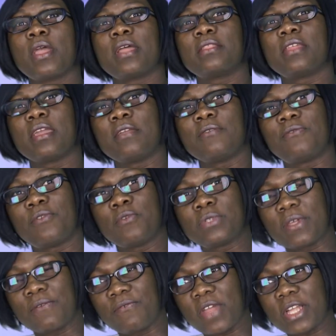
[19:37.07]
the
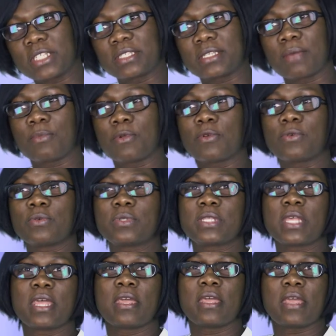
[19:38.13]
fruit and
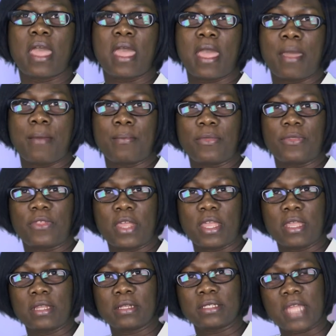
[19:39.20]
vegetables,
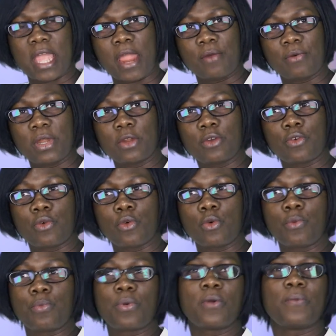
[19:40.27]
the dairy
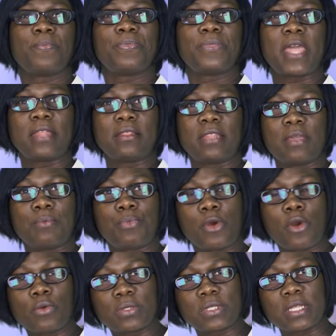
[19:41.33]
group, then the
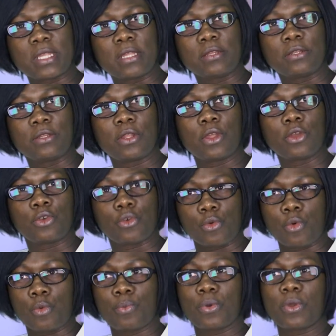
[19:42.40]
protein
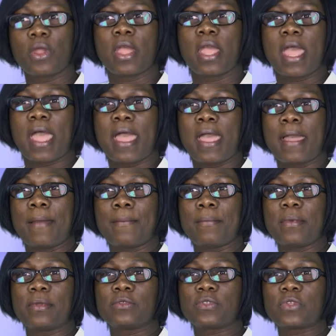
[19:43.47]
group.
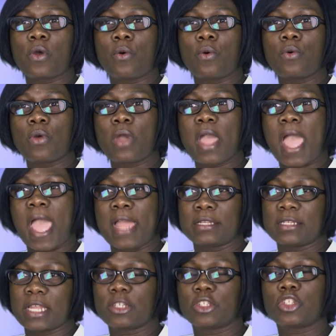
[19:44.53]
So
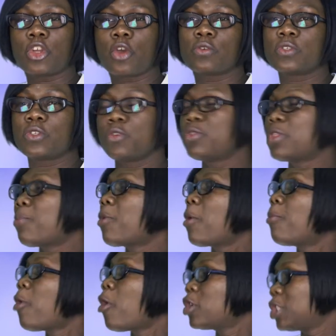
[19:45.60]
and it shows you the
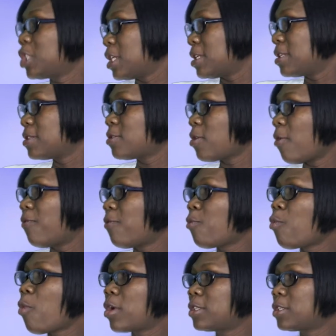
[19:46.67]
proportions of
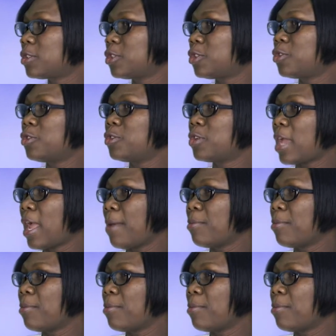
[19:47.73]
what should